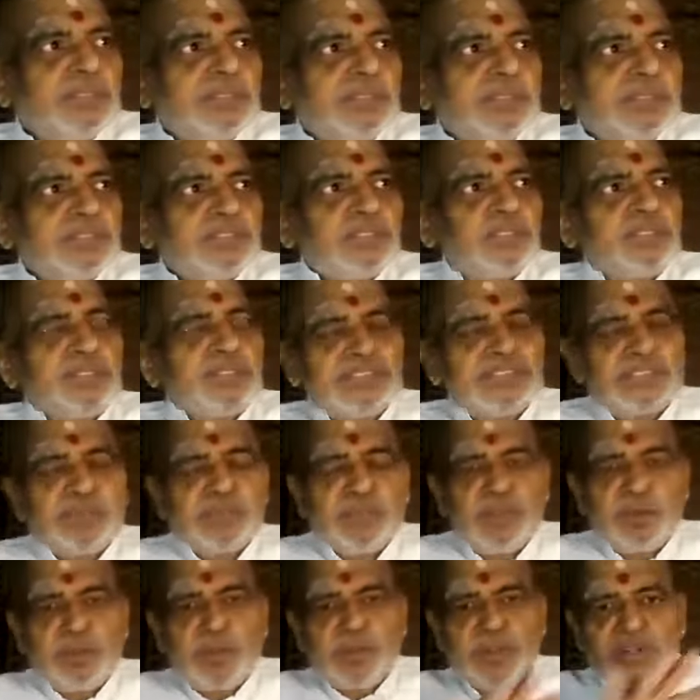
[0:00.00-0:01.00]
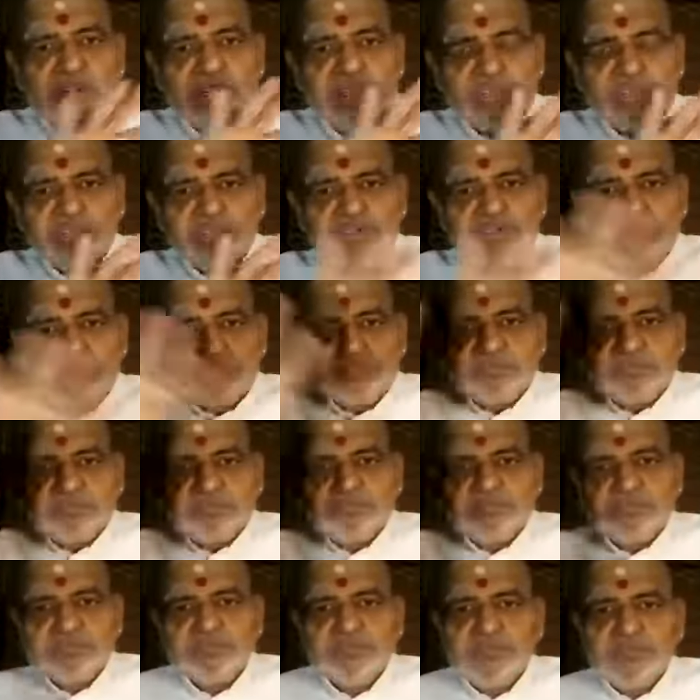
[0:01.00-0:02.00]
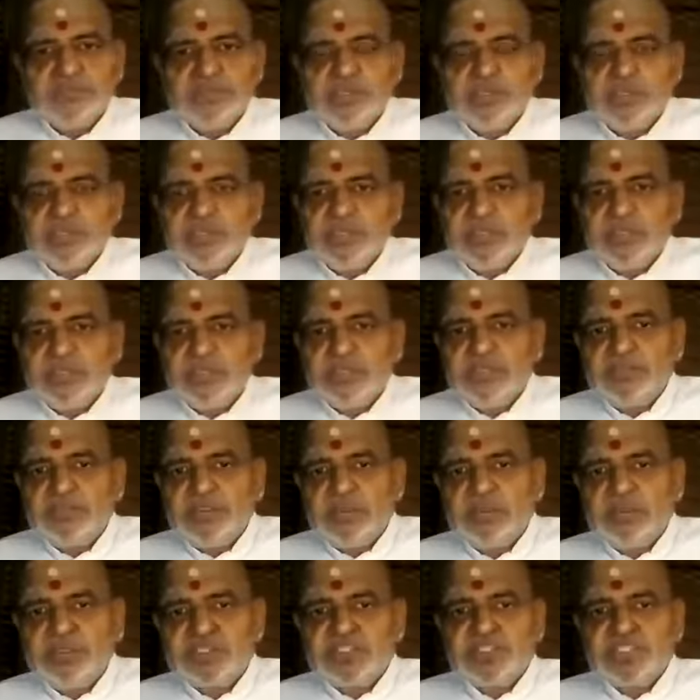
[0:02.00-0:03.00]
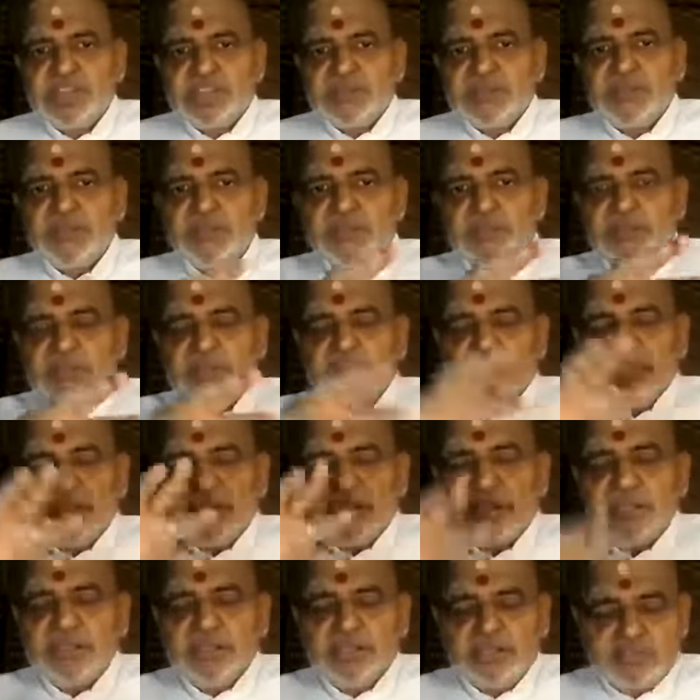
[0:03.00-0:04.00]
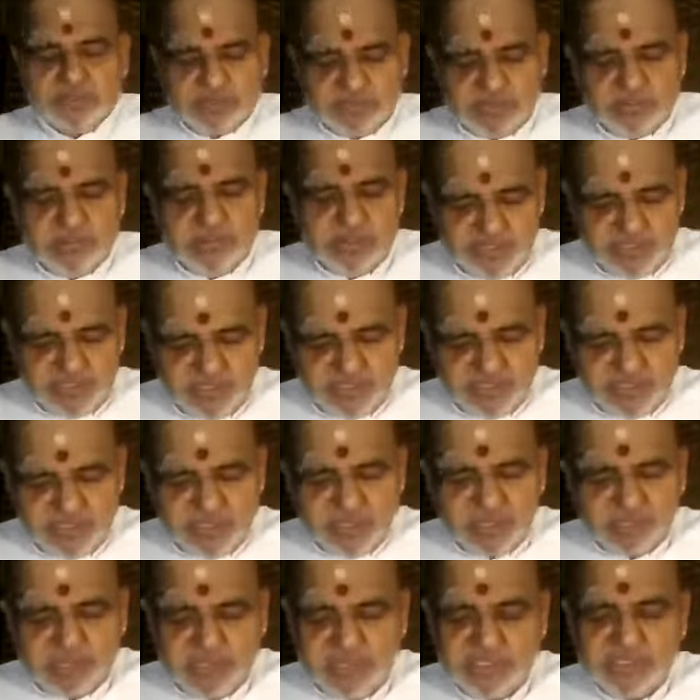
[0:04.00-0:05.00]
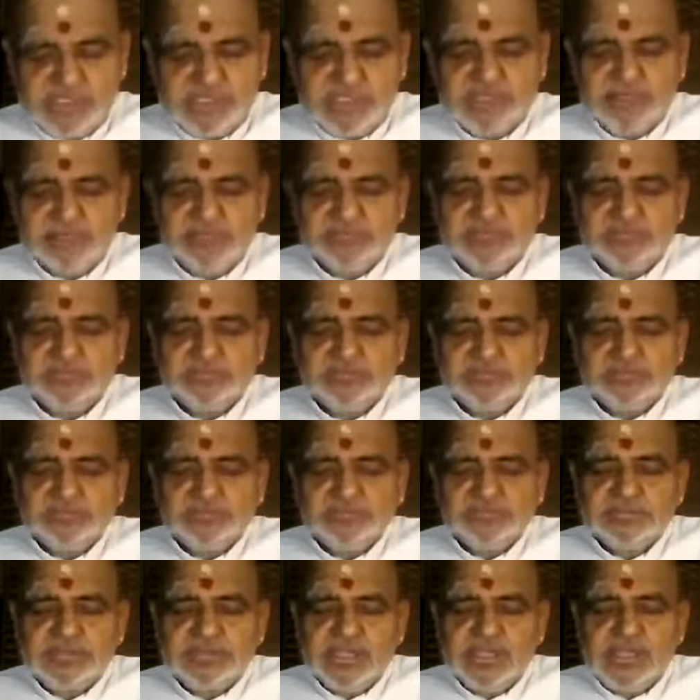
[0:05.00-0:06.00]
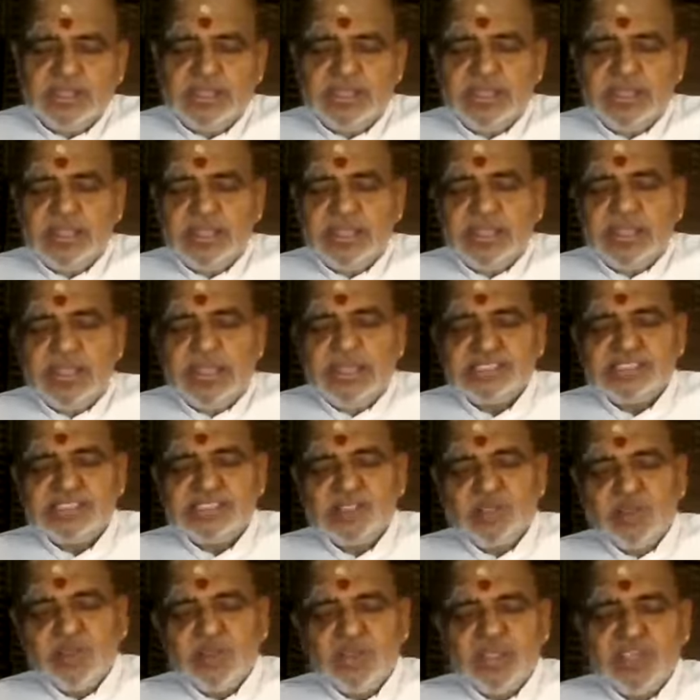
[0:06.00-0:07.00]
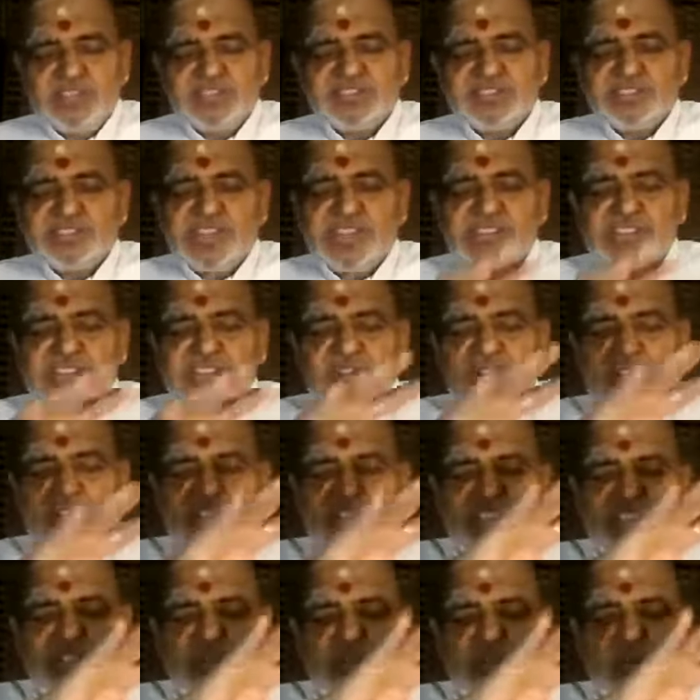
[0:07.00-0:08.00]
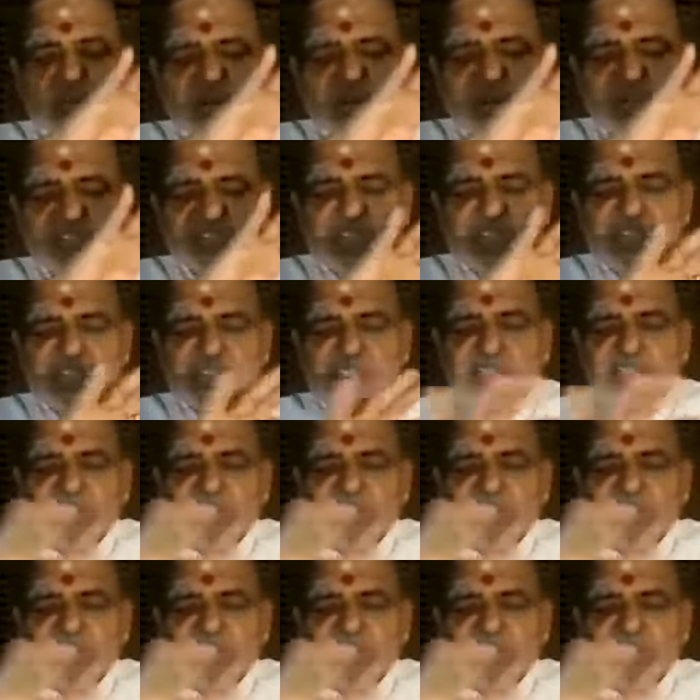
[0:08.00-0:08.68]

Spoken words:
So there is a more information coming from the mind, from the sense organs. As long as sense organs go on sending